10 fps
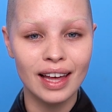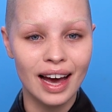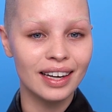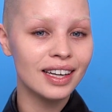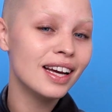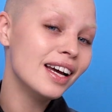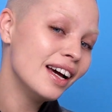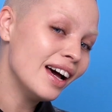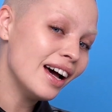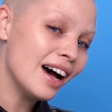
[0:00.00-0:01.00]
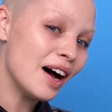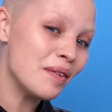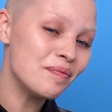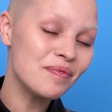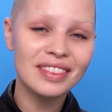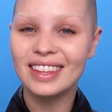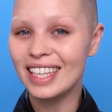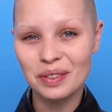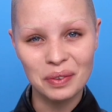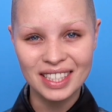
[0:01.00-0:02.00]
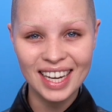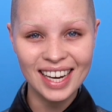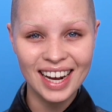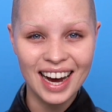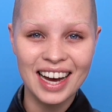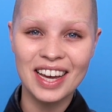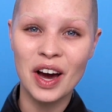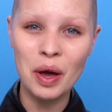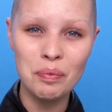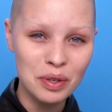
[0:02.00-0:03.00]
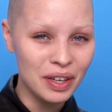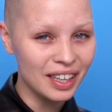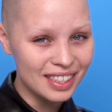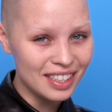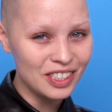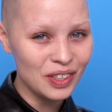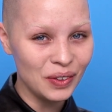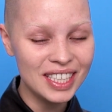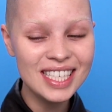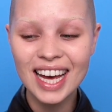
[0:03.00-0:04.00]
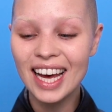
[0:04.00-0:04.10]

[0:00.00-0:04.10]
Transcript: that. This was it. I hope you guys enjoyed.